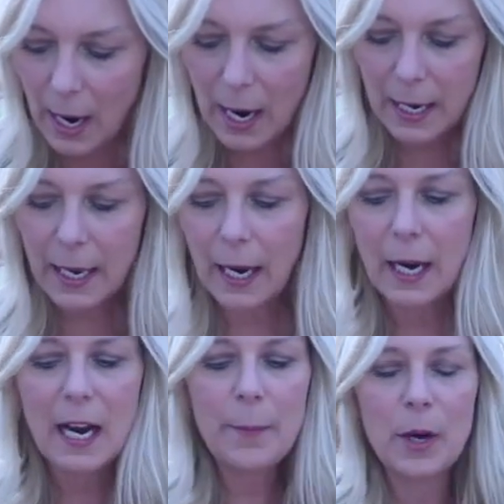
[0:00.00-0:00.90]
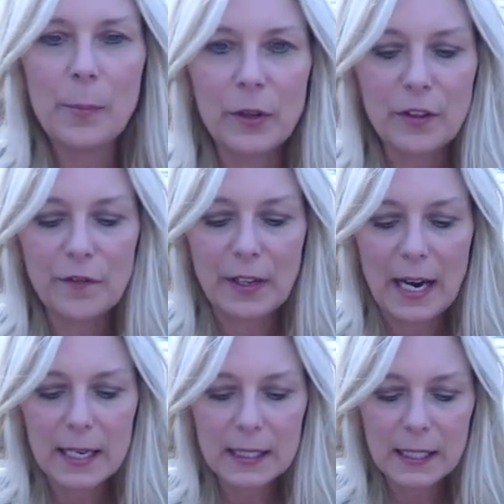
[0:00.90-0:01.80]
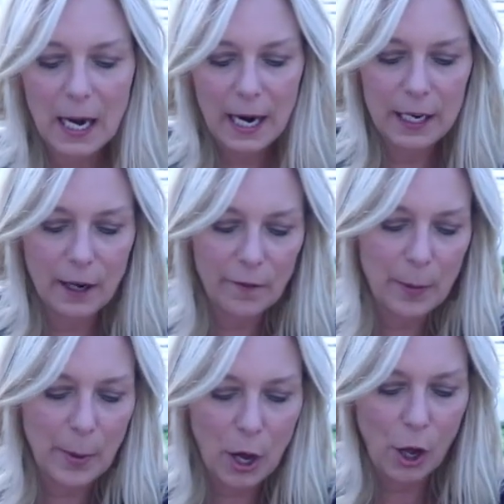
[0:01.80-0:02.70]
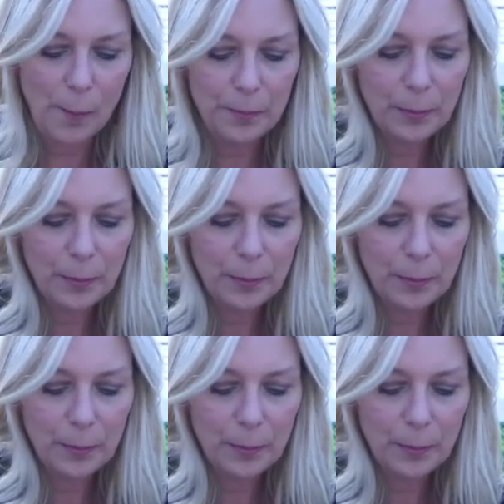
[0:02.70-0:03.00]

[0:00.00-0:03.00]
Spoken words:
Again, I'm going to put the flat side of the bulb.